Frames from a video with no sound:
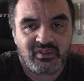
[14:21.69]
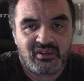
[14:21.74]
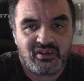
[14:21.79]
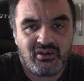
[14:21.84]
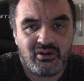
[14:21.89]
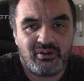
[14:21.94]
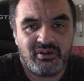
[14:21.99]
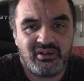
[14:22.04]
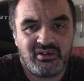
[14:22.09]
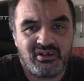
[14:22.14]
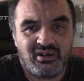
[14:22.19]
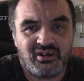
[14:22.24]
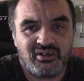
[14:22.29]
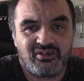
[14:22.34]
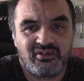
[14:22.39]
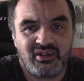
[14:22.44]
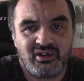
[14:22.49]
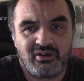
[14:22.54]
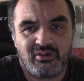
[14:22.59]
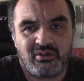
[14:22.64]
You know, he
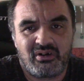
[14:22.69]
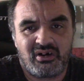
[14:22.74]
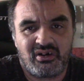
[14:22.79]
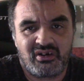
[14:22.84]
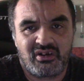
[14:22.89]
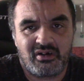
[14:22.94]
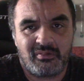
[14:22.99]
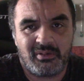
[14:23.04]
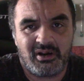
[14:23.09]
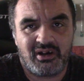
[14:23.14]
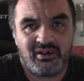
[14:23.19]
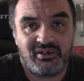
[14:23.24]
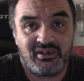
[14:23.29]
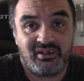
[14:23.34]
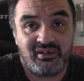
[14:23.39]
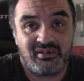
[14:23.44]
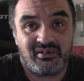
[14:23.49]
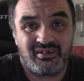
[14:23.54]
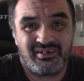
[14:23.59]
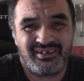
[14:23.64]
does later on come out and
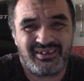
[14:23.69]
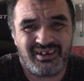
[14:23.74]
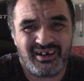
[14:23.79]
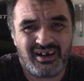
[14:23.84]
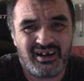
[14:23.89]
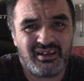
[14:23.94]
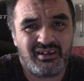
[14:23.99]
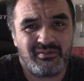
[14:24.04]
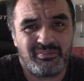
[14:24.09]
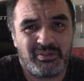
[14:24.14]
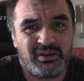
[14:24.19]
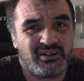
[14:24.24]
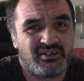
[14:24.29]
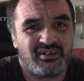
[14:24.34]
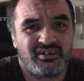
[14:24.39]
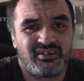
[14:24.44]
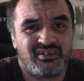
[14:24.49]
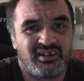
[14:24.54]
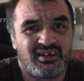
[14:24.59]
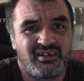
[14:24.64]
then kind of
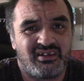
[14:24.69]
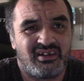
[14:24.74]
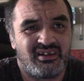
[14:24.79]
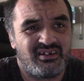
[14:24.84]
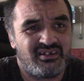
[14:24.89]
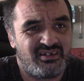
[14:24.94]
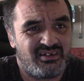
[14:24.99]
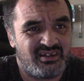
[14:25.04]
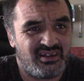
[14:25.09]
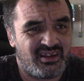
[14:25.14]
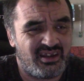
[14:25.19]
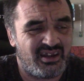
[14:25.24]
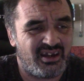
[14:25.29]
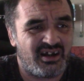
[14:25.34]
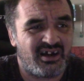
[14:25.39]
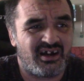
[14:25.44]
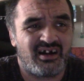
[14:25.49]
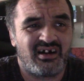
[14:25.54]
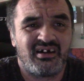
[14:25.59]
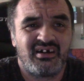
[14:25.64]
basically say that,
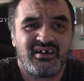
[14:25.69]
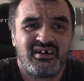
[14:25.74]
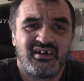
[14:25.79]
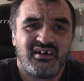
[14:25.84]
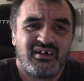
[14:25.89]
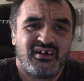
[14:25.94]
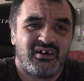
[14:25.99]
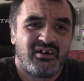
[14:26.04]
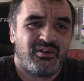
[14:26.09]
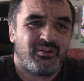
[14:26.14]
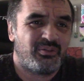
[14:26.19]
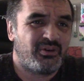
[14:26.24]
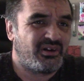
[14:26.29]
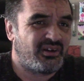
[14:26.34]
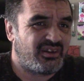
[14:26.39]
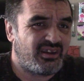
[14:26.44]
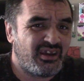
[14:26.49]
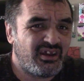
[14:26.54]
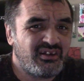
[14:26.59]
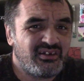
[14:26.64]
yeah,
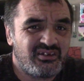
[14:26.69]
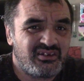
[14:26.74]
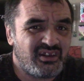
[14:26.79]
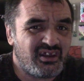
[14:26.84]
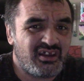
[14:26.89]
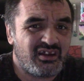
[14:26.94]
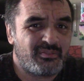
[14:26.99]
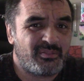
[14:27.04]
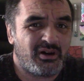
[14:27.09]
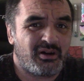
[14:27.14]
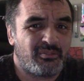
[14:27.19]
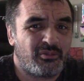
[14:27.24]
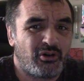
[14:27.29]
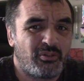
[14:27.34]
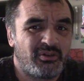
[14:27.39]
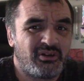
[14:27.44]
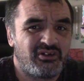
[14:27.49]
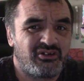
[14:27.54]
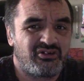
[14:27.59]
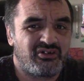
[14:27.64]
what Ken said about
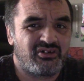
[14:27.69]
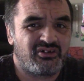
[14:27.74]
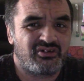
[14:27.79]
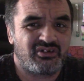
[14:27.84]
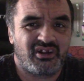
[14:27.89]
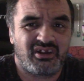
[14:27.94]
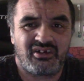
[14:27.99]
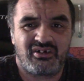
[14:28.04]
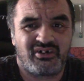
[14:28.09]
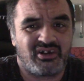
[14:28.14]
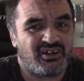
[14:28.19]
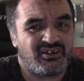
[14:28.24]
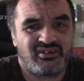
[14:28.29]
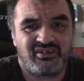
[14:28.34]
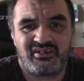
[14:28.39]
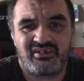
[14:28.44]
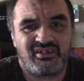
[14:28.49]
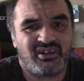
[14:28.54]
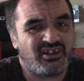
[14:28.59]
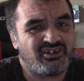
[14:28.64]
Mobius years later,
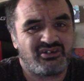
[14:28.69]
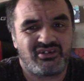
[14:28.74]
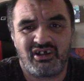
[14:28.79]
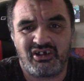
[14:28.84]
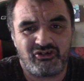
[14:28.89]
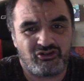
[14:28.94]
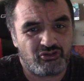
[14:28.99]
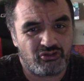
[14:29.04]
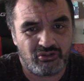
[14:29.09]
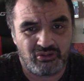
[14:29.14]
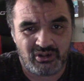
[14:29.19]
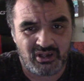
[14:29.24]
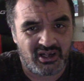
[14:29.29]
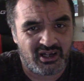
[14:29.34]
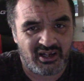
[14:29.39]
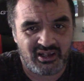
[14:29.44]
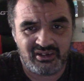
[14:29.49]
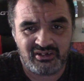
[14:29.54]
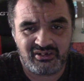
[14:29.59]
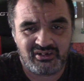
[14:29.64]
that's that's not true,
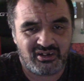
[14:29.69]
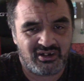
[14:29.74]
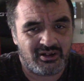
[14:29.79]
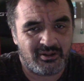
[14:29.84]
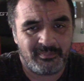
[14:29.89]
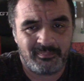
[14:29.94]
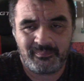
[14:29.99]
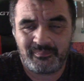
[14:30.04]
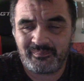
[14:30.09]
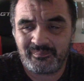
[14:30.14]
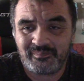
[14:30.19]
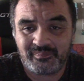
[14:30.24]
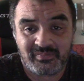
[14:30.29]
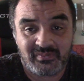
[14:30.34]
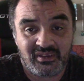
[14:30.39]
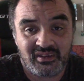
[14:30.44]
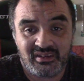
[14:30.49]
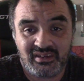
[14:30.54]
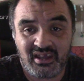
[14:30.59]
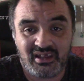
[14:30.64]
guys. Um,
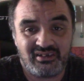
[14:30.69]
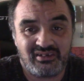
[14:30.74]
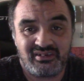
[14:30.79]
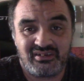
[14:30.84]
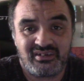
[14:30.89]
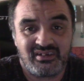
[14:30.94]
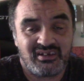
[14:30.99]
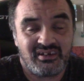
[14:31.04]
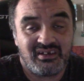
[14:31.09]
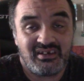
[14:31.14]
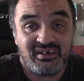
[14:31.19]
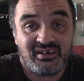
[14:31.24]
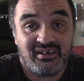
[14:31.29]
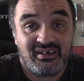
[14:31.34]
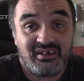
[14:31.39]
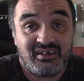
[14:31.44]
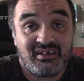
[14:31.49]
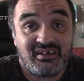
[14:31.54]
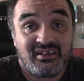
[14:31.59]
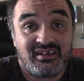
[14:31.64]
that's
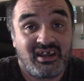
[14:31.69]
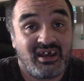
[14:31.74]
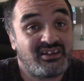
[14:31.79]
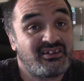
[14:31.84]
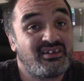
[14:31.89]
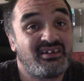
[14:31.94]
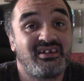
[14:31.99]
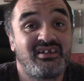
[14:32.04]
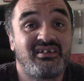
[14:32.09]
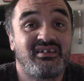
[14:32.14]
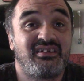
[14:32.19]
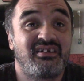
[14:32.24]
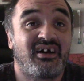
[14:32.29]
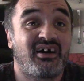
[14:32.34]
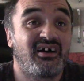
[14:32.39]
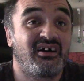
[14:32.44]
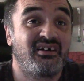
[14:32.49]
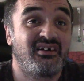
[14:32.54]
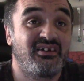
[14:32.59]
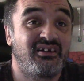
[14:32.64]
that's an
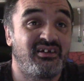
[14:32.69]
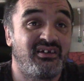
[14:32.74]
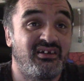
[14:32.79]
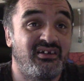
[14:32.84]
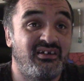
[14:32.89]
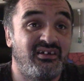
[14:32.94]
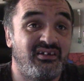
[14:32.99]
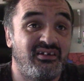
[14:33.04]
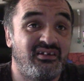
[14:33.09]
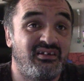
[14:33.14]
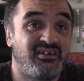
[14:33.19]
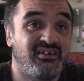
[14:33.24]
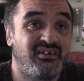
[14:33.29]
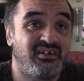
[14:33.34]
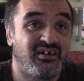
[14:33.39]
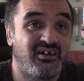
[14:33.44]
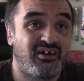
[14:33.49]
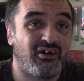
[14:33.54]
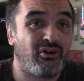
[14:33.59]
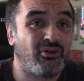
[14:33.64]
entirely
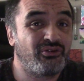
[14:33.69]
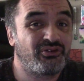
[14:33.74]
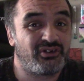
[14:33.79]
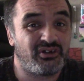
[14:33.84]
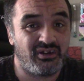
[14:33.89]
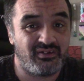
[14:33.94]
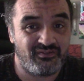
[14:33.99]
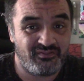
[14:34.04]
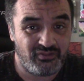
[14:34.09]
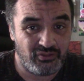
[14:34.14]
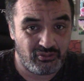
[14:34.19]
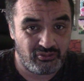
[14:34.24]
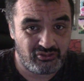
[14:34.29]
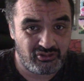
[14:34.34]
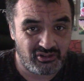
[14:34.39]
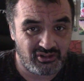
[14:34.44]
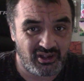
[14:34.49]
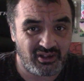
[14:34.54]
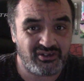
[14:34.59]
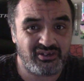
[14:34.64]
alternate
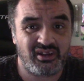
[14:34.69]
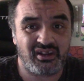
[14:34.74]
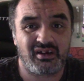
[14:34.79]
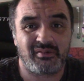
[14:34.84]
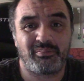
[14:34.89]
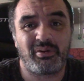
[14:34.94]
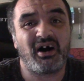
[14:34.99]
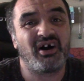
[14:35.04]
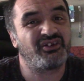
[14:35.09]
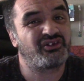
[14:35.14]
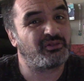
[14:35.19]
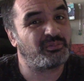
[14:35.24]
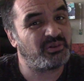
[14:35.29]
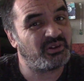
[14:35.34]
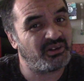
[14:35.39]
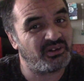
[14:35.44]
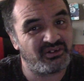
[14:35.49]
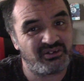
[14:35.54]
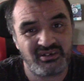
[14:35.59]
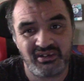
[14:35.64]
future. That's like a
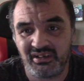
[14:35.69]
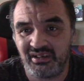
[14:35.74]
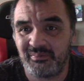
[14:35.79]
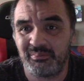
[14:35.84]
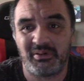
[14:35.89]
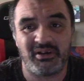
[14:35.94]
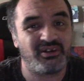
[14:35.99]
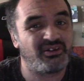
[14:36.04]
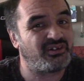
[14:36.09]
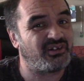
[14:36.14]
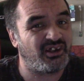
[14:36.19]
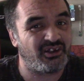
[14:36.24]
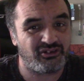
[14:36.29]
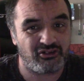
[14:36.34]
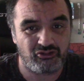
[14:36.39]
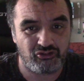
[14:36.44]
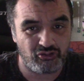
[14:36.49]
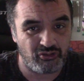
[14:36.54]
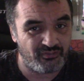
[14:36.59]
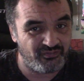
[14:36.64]
possibility, but it's not
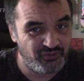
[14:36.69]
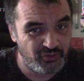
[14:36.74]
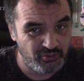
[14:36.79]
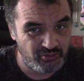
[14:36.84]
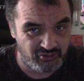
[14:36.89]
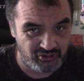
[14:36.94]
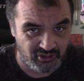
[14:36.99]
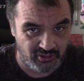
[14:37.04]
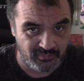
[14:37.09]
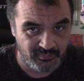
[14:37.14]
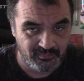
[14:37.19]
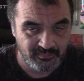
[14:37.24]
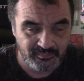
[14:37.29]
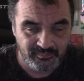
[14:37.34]
the true future.